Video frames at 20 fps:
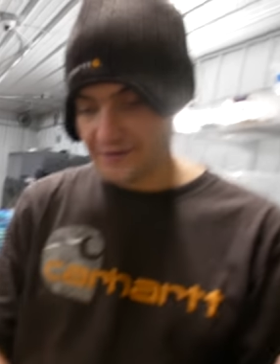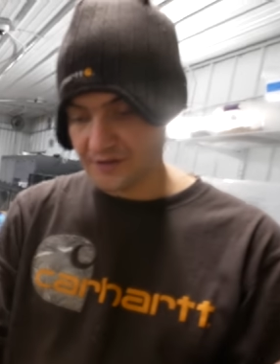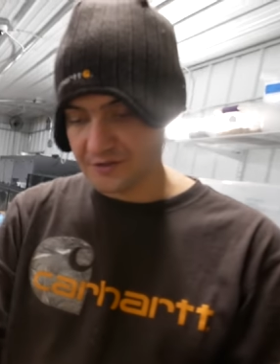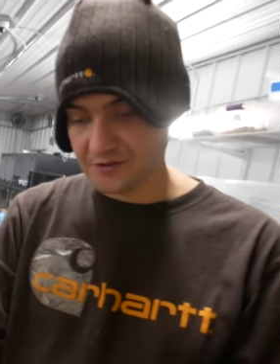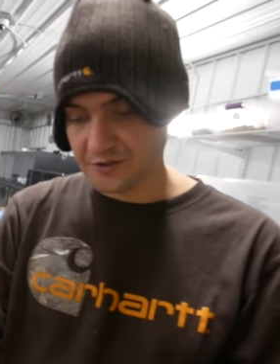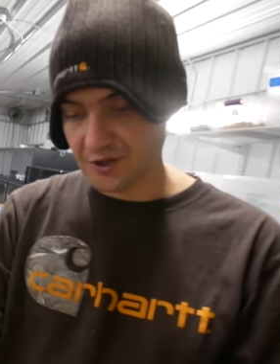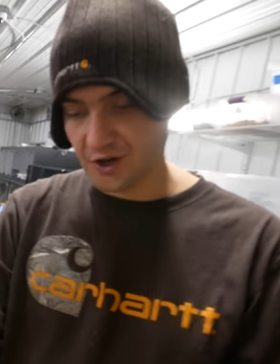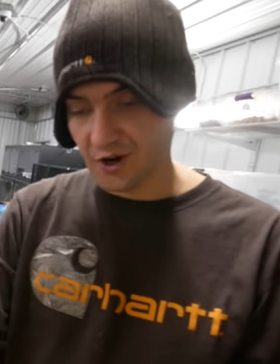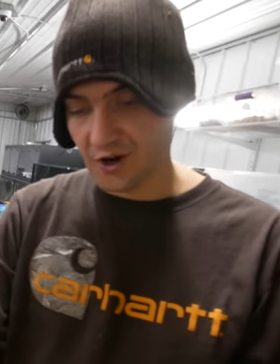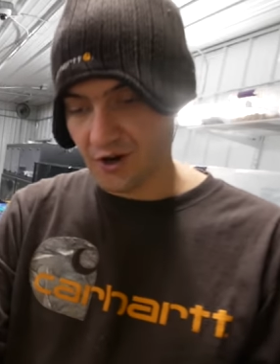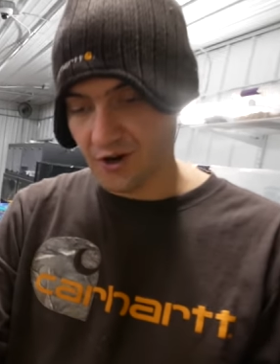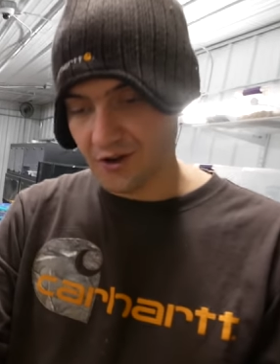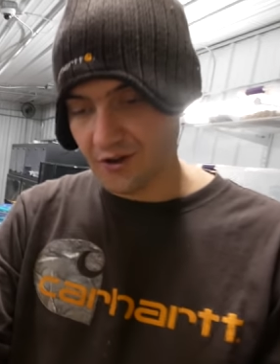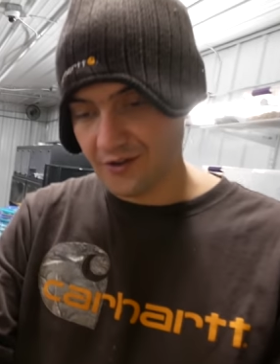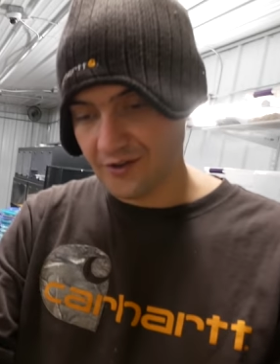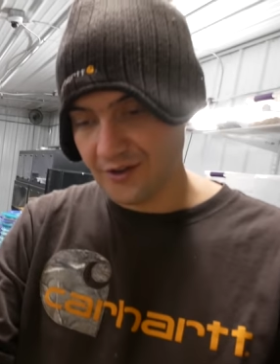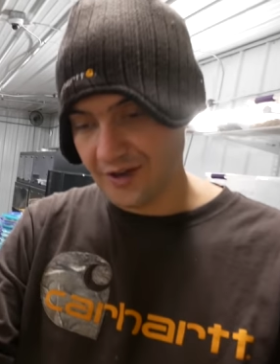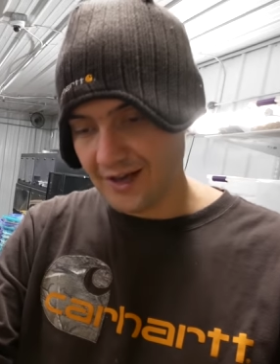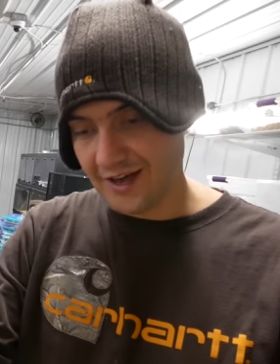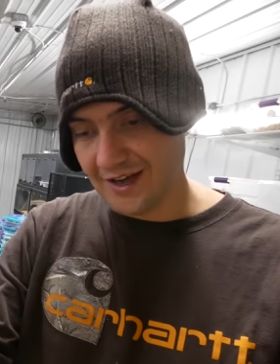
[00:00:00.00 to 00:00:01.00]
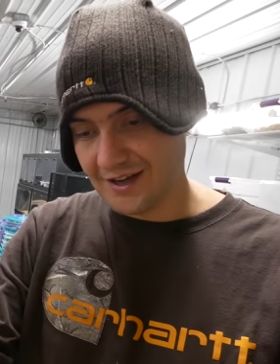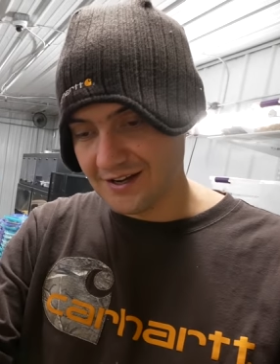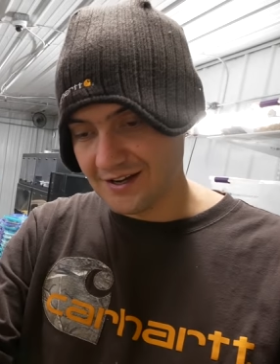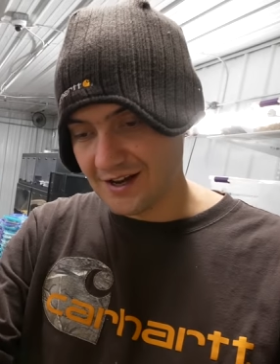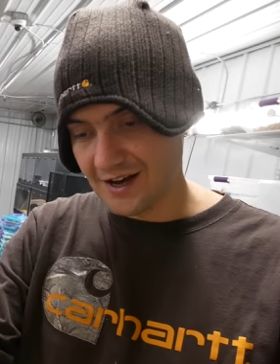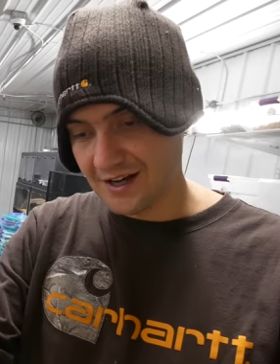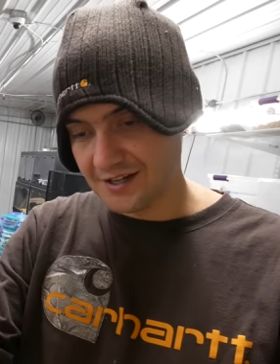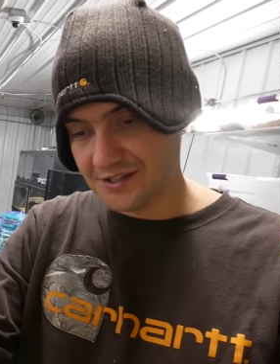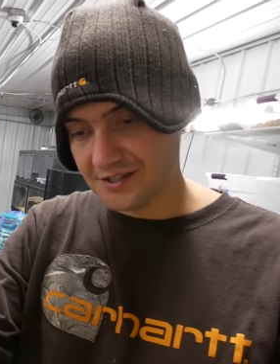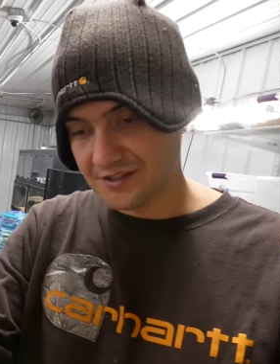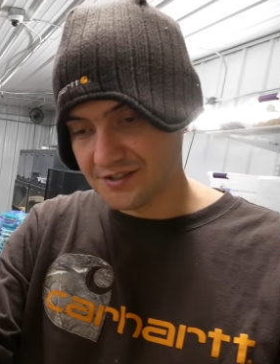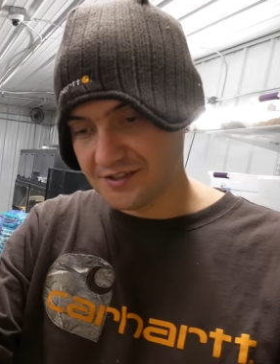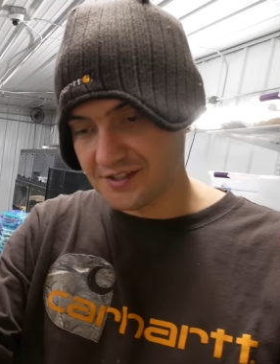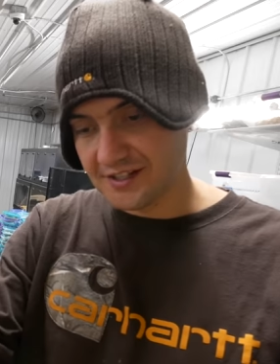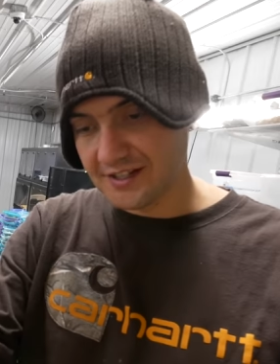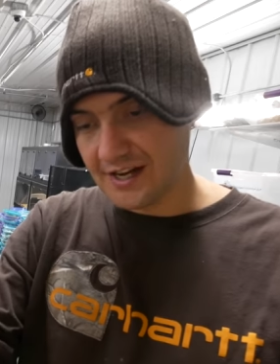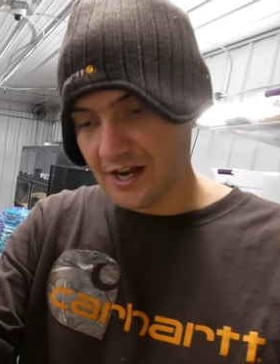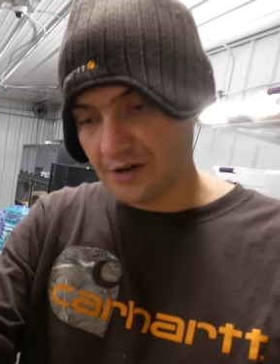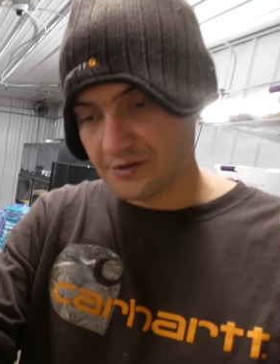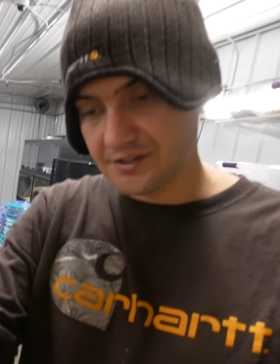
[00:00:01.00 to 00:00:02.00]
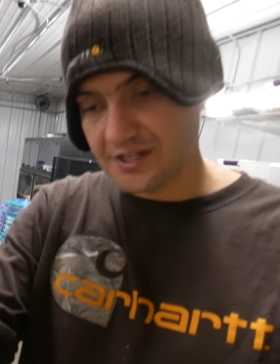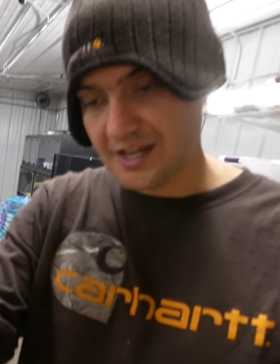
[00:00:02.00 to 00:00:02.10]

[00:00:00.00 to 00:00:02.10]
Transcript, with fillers: this girl and uh, just seeing how